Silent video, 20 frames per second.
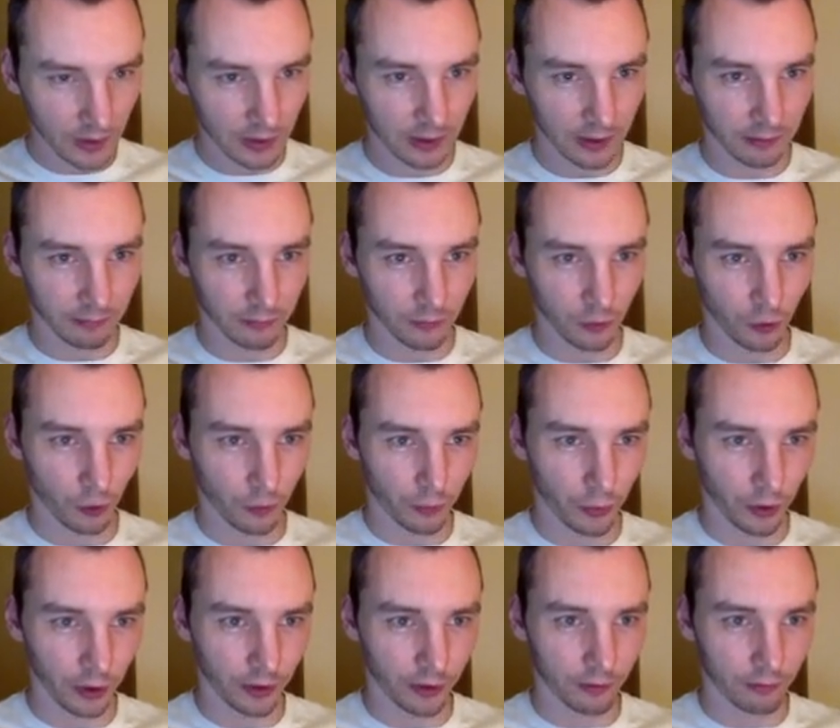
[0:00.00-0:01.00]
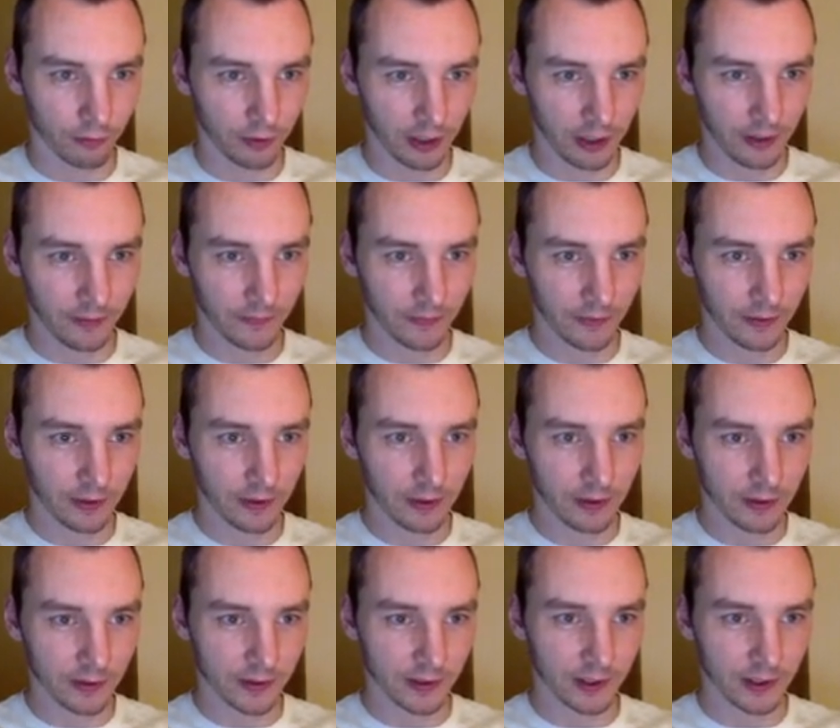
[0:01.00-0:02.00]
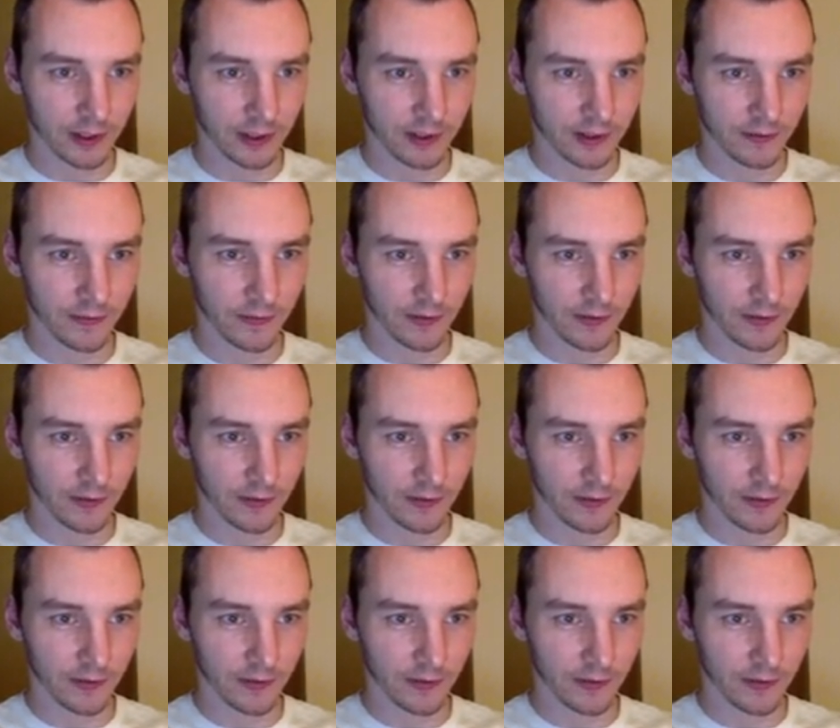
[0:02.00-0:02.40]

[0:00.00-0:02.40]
like 0.3 size.